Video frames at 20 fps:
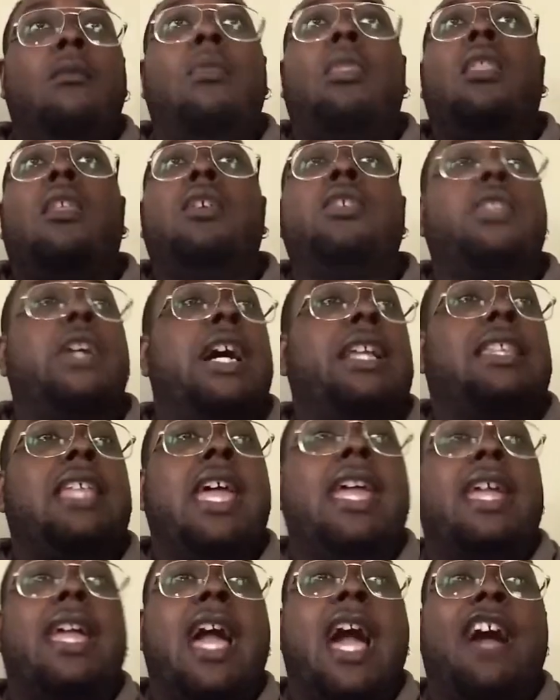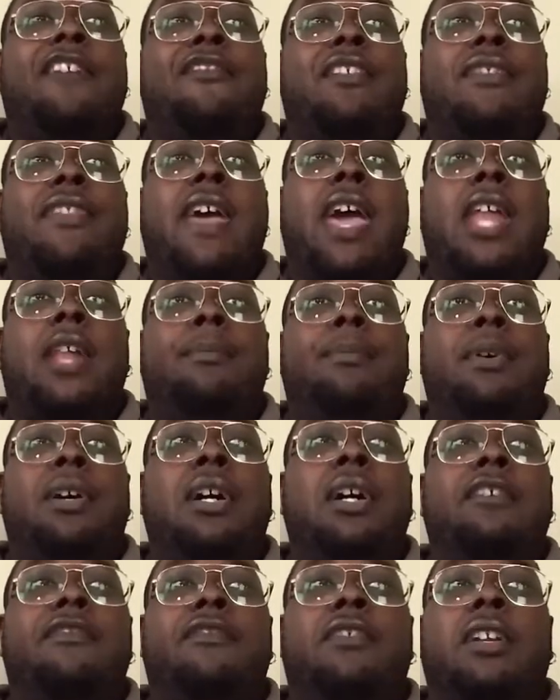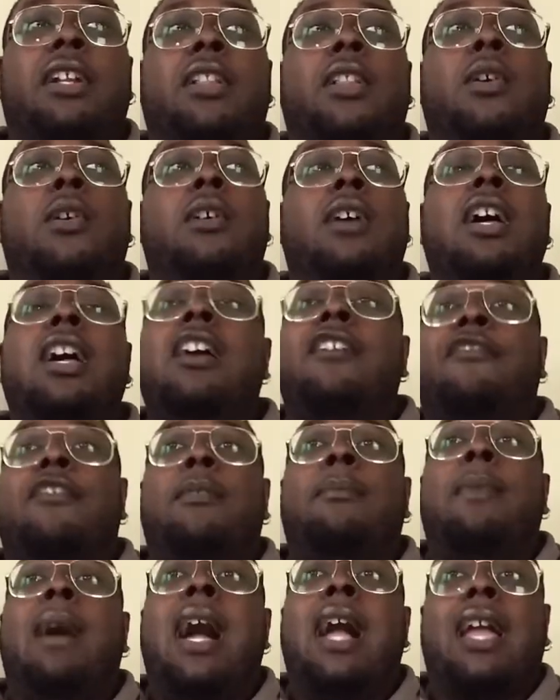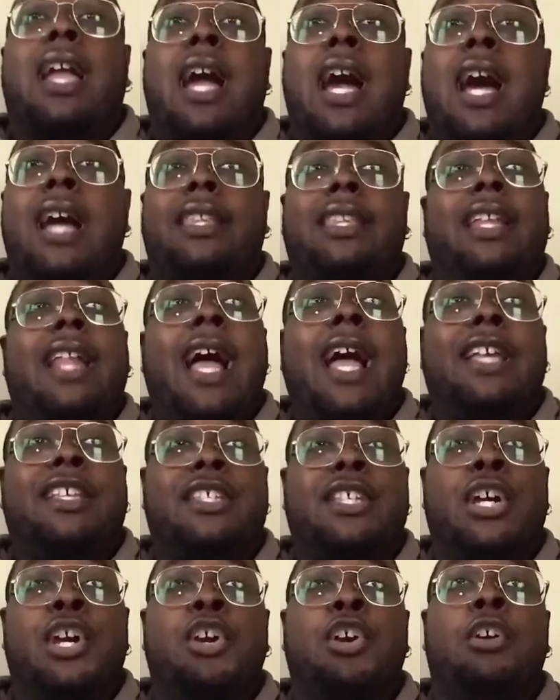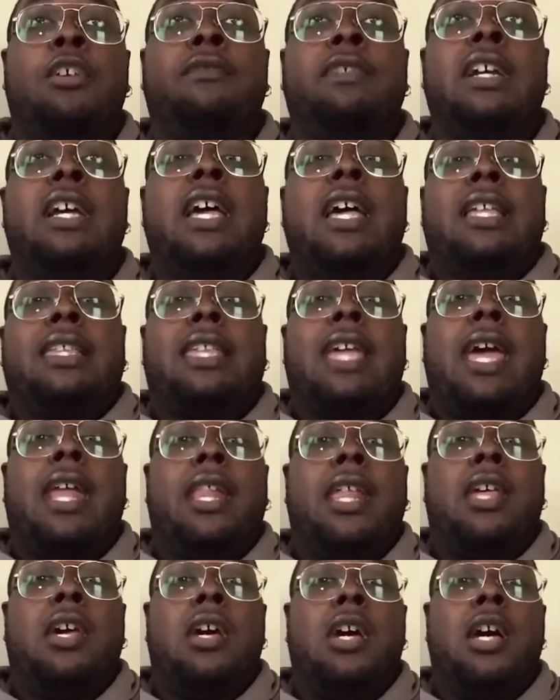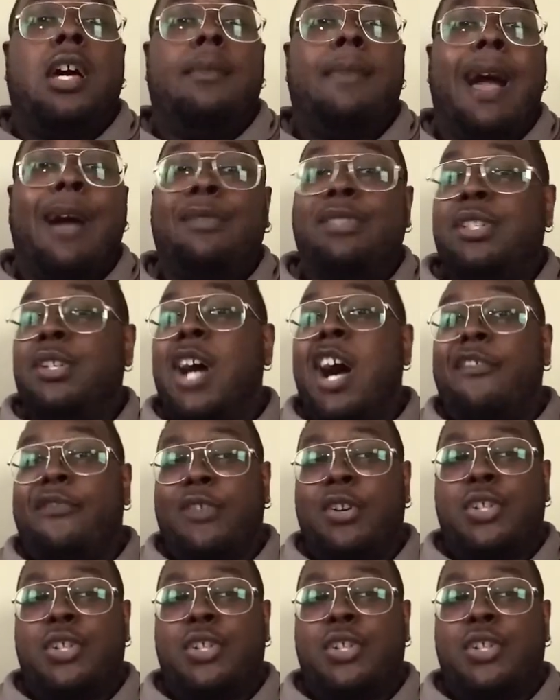So I thank God for that above, for my God that I serve, that I was still offered a